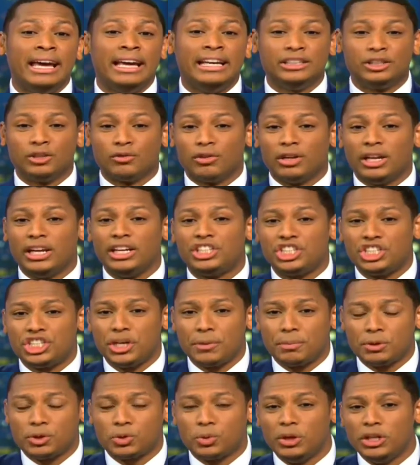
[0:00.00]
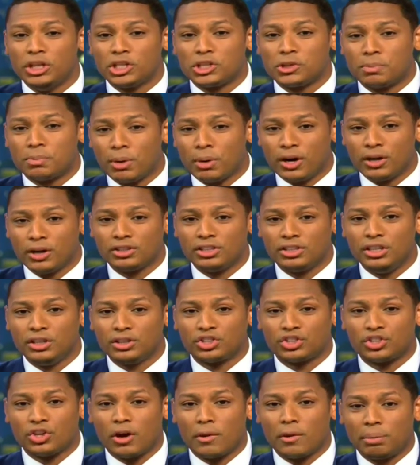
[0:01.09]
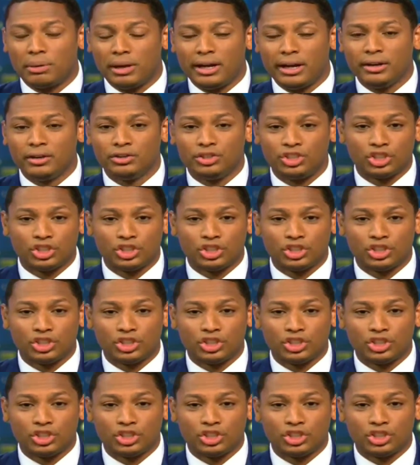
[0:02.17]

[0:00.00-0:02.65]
Is the relationship between the Spurs and their star player